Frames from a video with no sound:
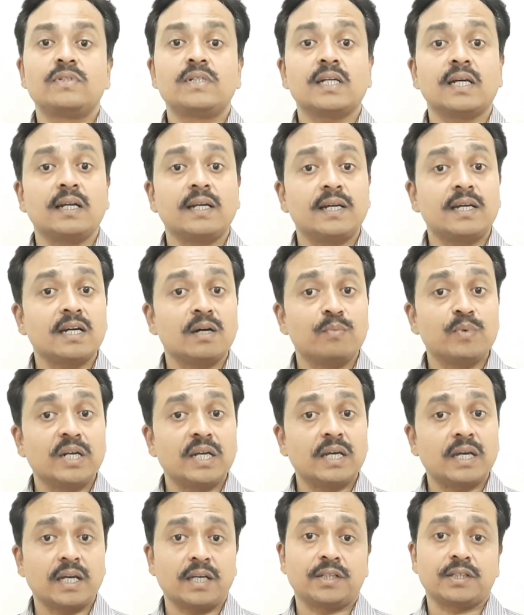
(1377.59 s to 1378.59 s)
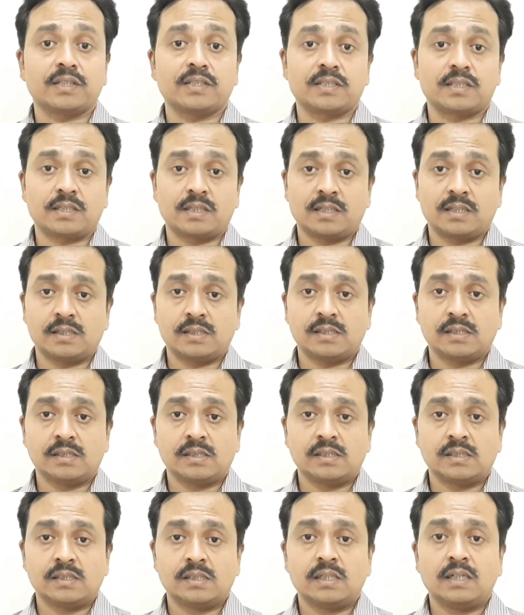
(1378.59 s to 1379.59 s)
telecommunications.
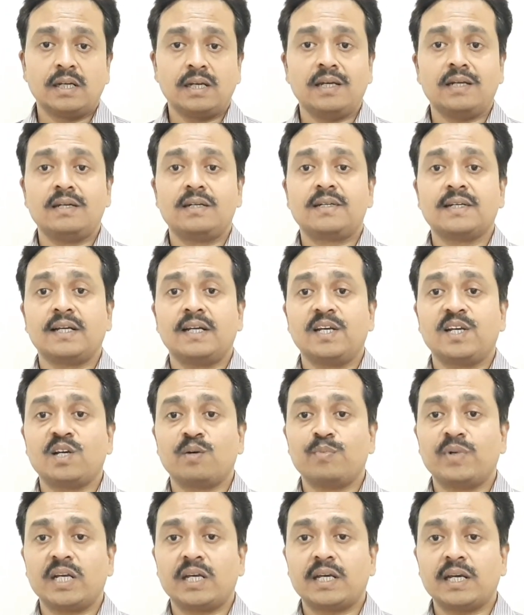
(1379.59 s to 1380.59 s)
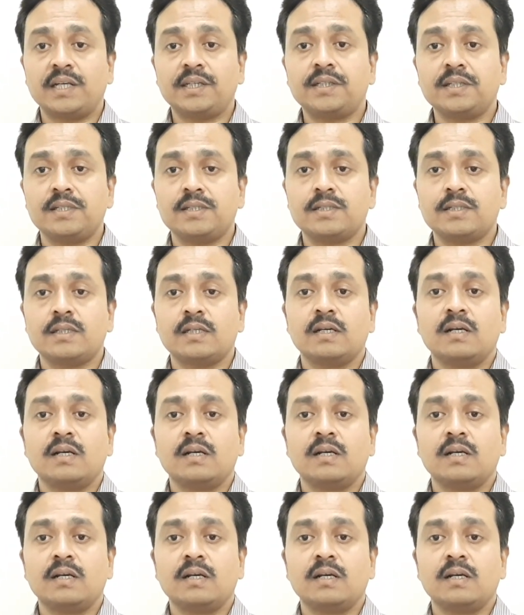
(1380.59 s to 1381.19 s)
In telecommunications,